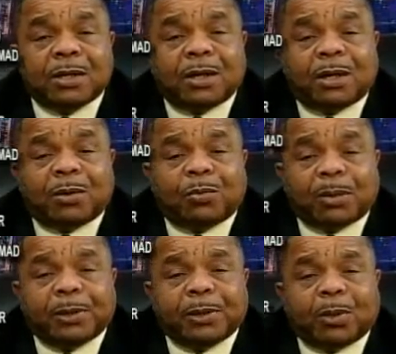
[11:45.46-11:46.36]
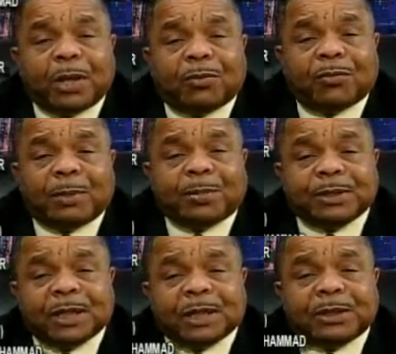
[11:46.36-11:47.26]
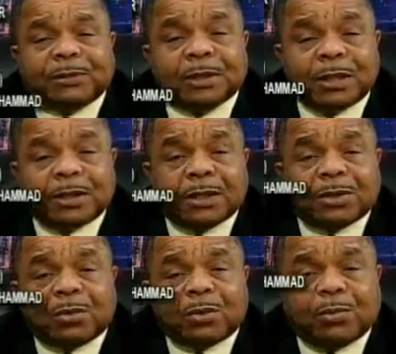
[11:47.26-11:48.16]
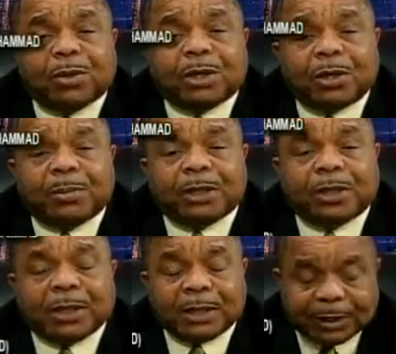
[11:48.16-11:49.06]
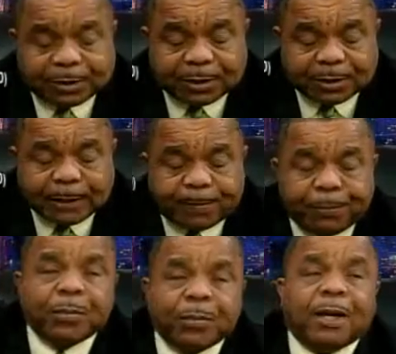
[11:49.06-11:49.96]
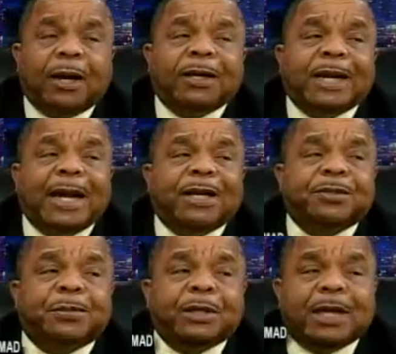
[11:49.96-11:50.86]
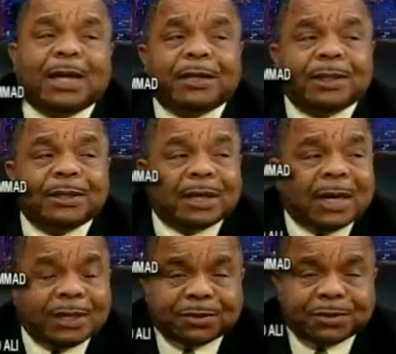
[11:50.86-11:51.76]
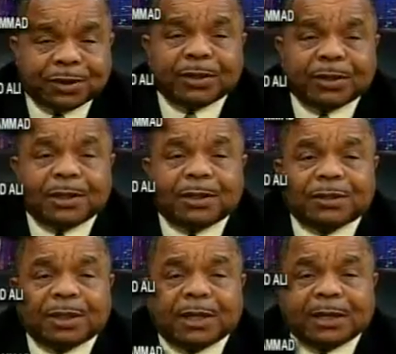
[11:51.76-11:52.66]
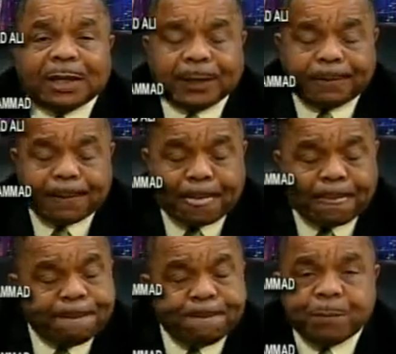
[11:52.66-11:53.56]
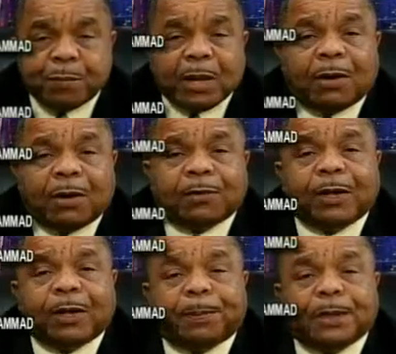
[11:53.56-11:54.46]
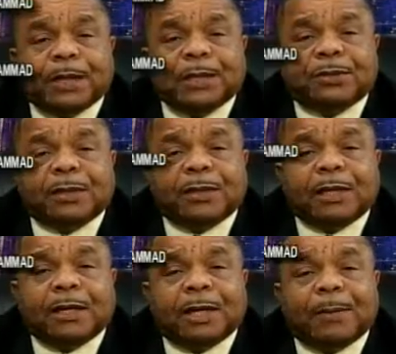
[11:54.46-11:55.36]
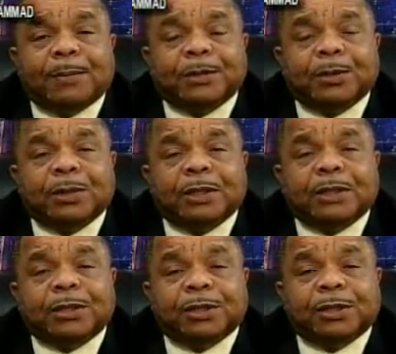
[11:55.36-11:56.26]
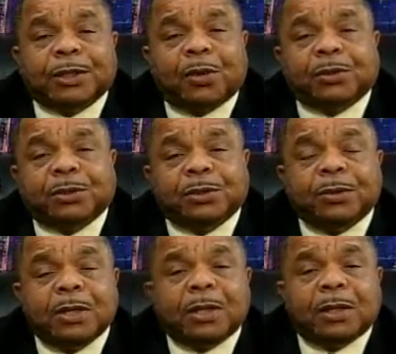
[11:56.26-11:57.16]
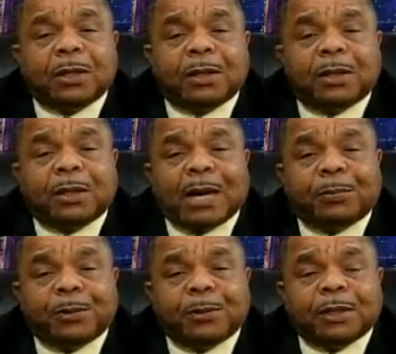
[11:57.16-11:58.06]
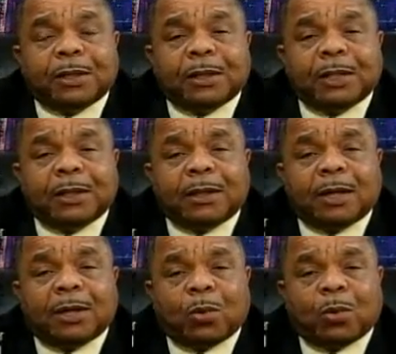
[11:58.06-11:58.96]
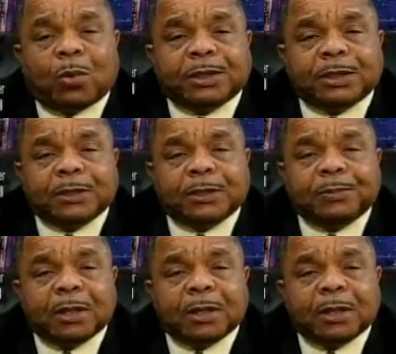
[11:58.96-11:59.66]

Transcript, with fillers: uh, want to be well represented. So we're, we're going to be looking into that. Uh, last but not least, I certainly say again, I was very pleased to get an opportunity to talk to uh, our brother in uh, Washington,